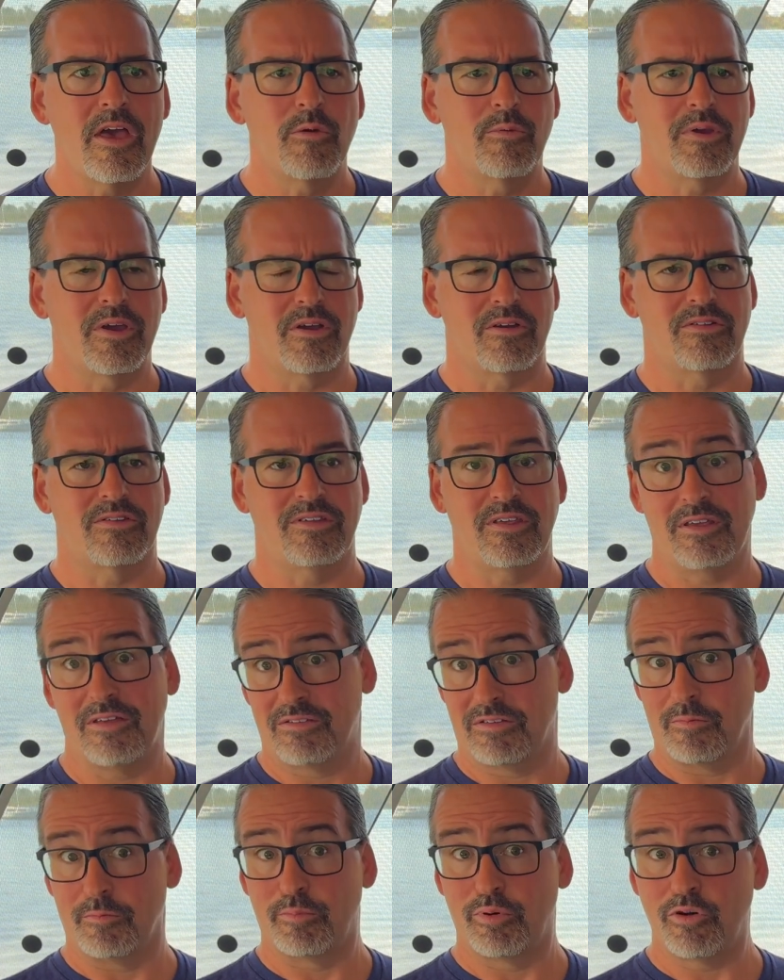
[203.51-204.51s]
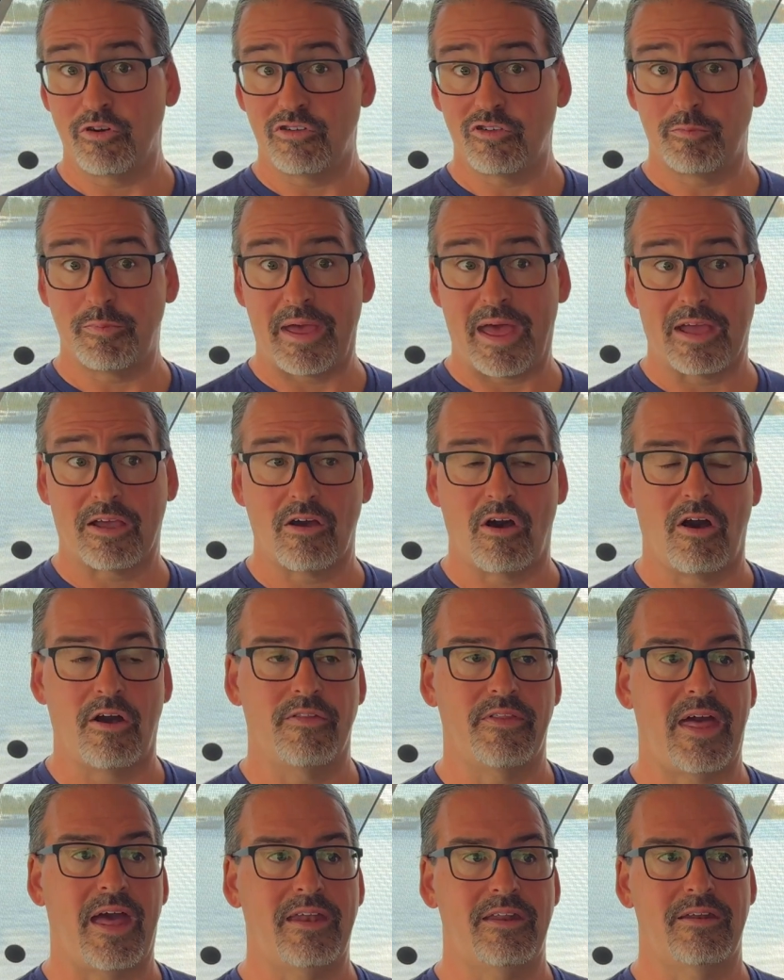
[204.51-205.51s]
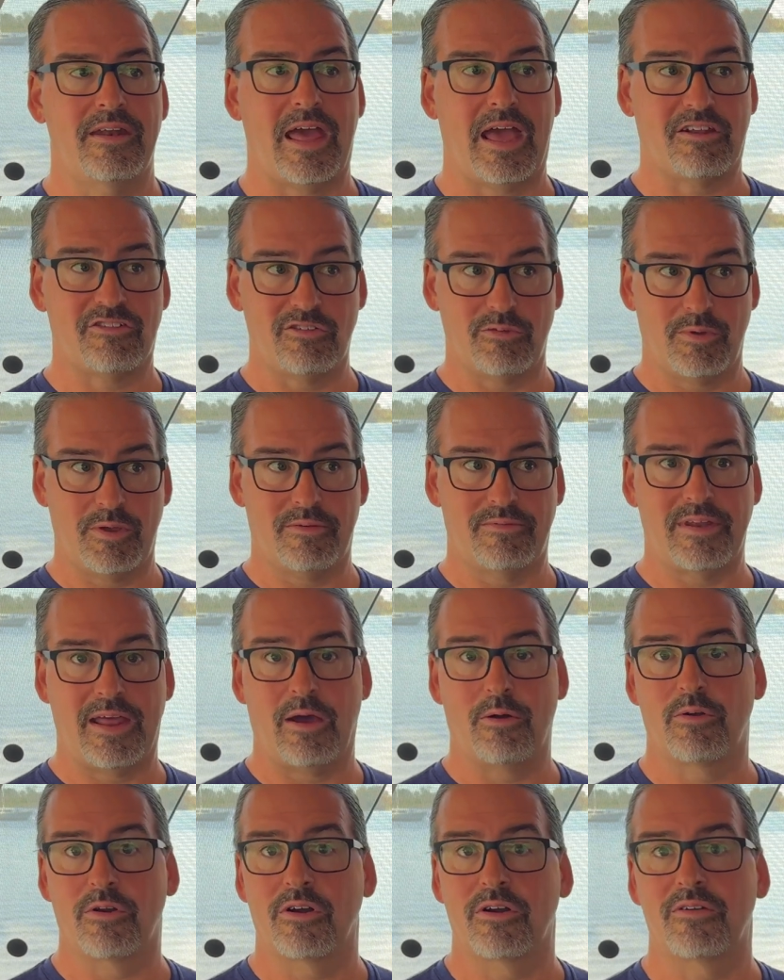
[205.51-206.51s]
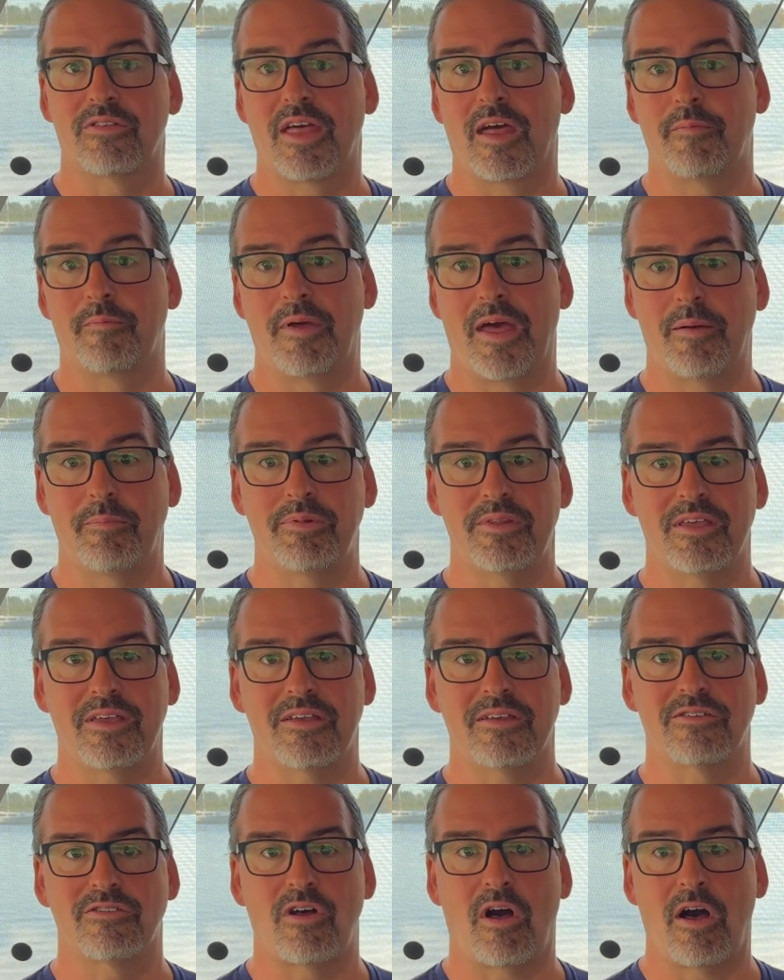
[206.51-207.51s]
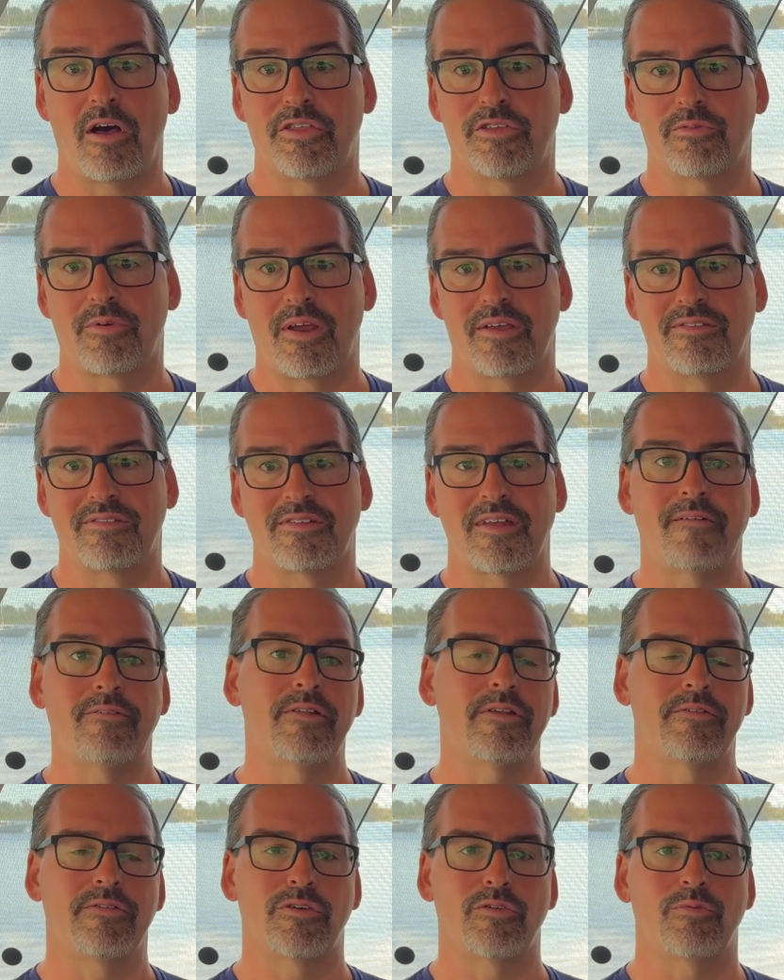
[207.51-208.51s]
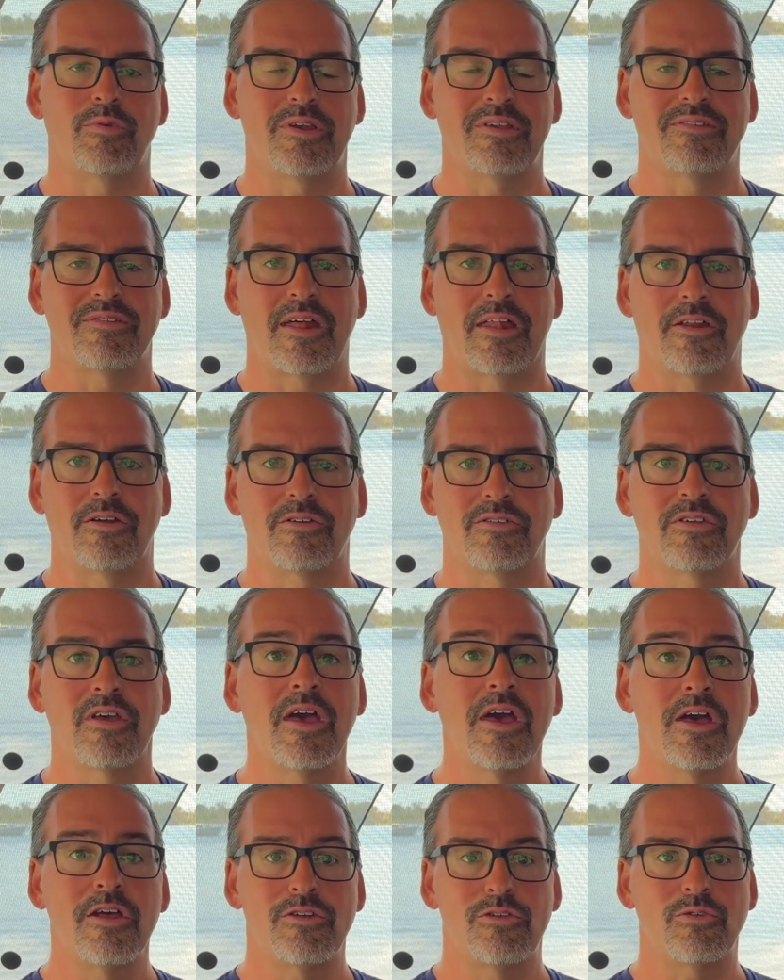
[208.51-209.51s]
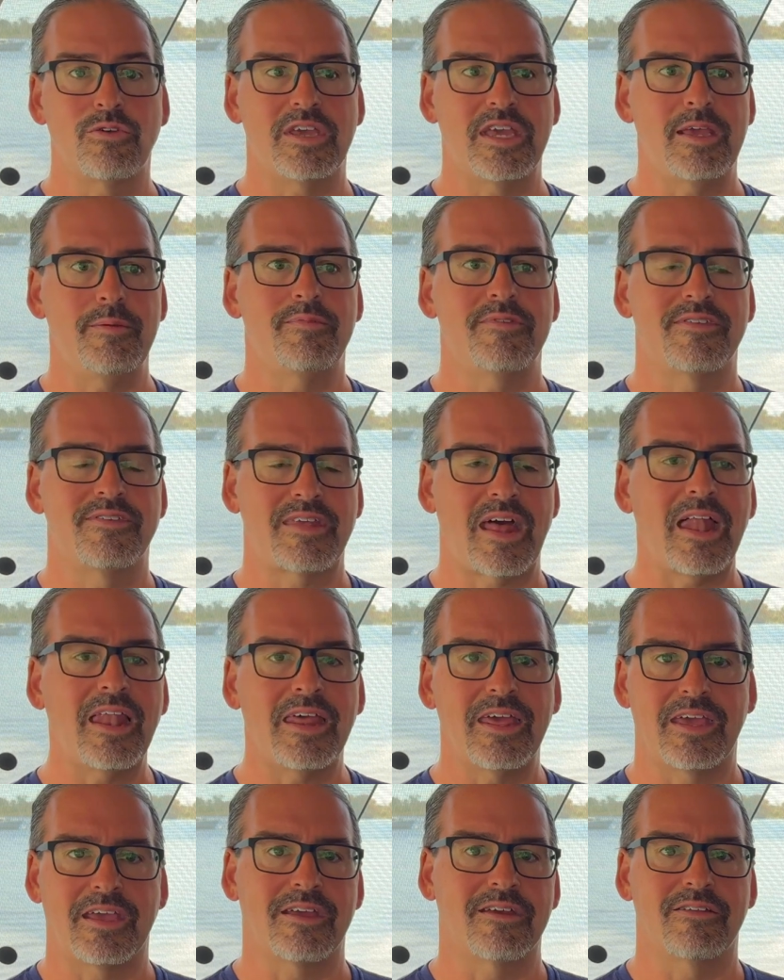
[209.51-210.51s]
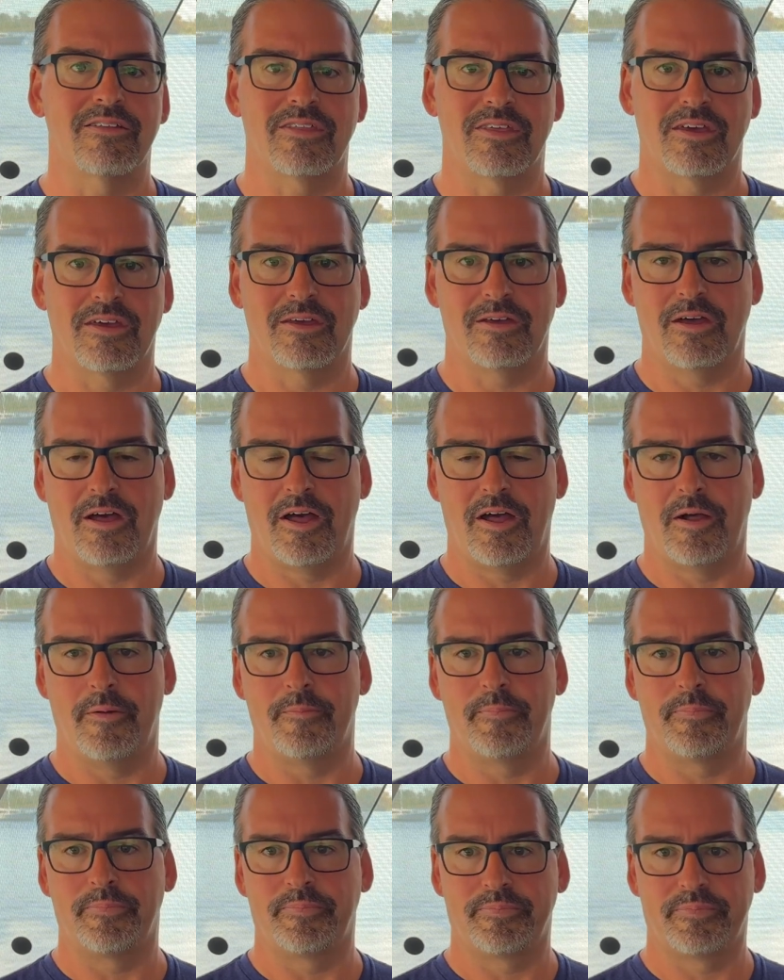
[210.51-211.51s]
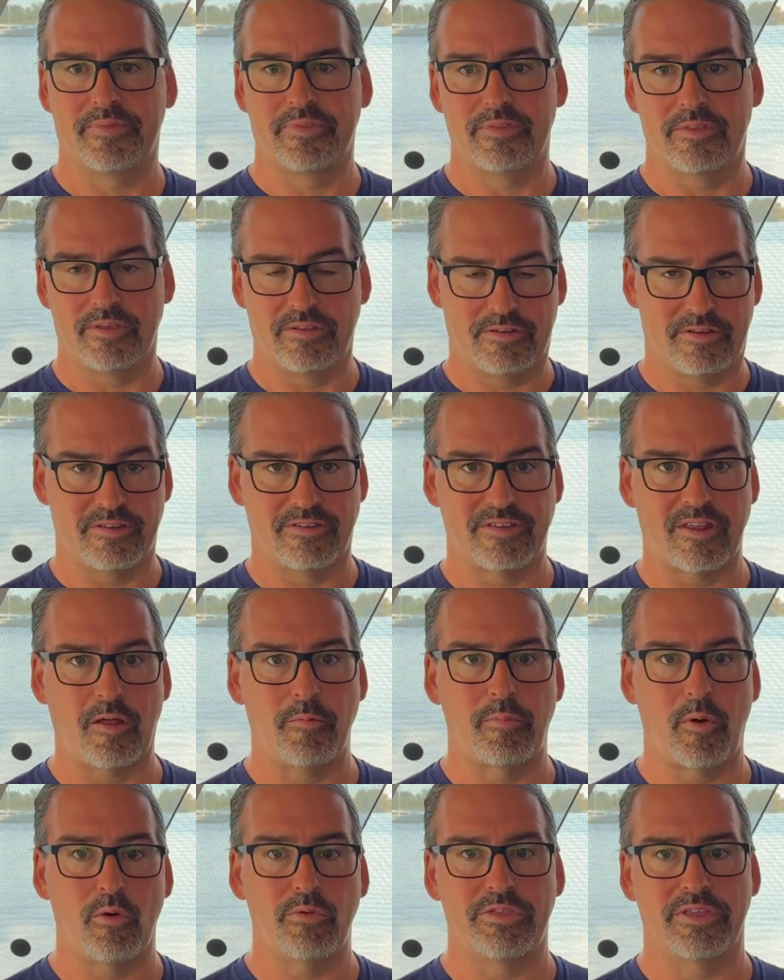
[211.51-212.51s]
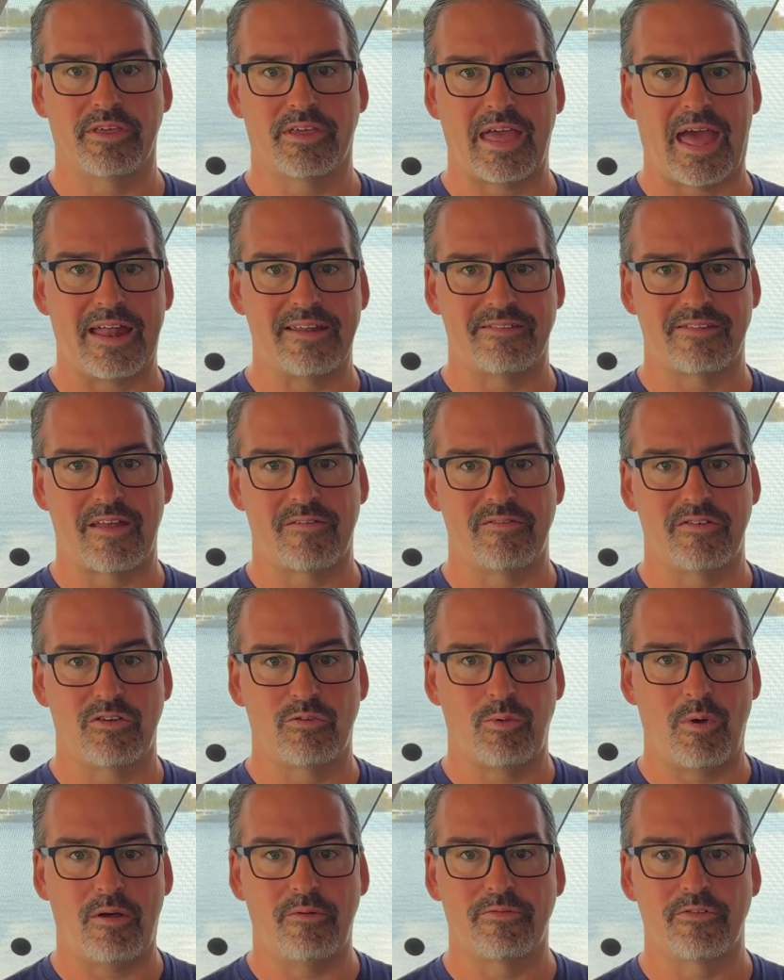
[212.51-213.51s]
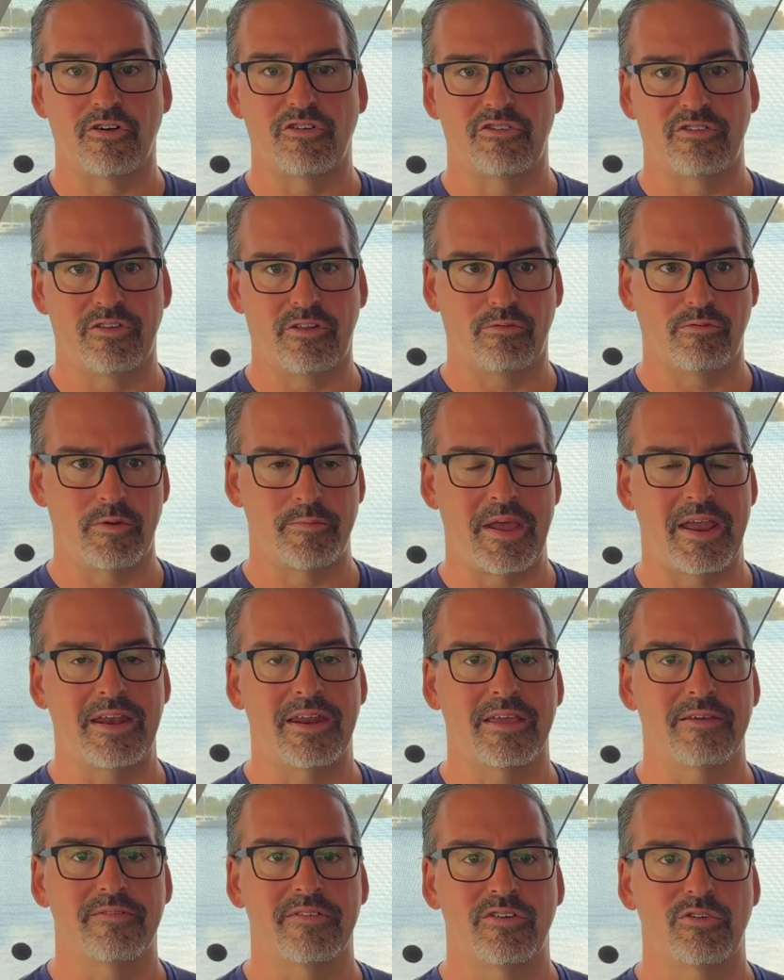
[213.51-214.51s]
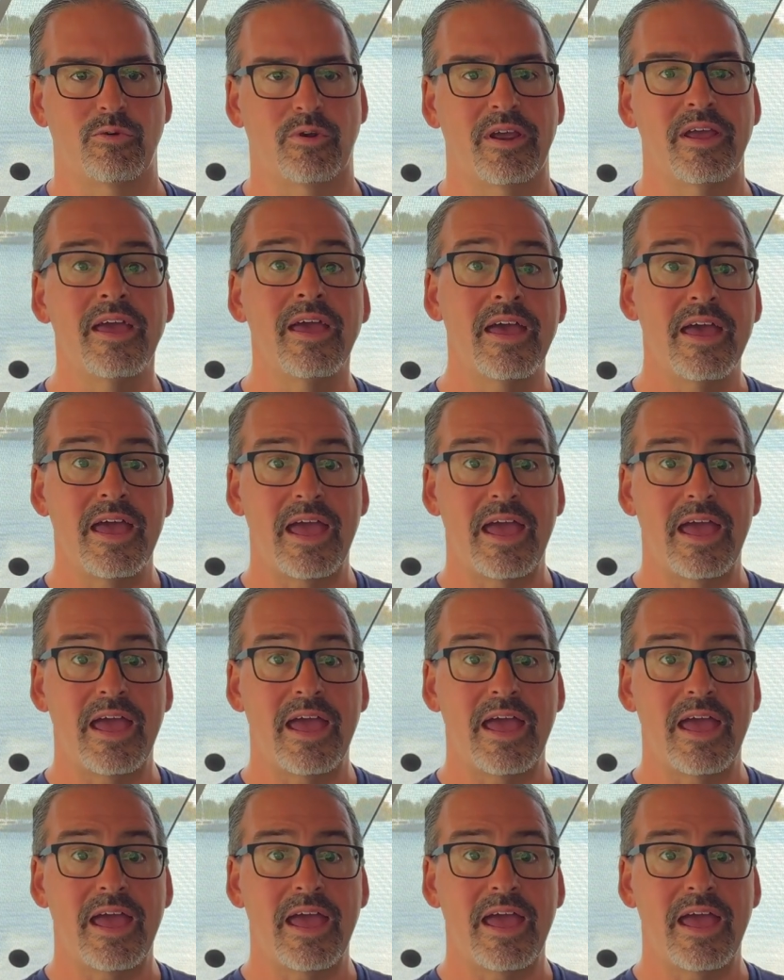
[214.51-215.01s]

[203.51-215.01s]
We are seeing some pushback on that, and actually, we have now heard that PepLink is authorized several of the resellers to keep selling the, um, the to sell both the Cat 712 version, the remaining inventory,